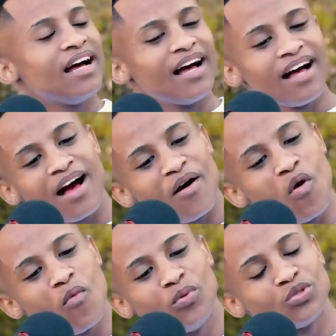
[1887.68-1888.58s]

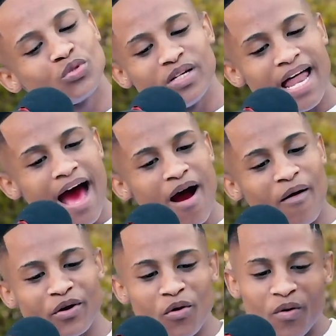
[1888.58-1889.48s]
Obusula, I
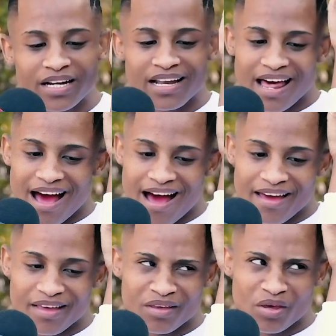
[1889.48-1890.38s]
don't wanna
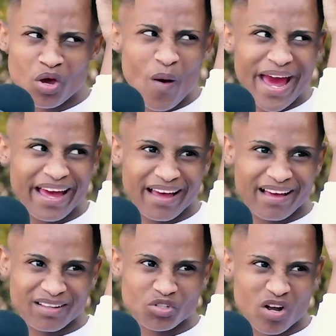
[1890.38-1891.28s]
lie. Dwayne,
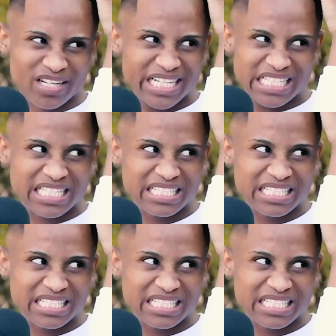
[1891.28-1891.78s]
Trumet.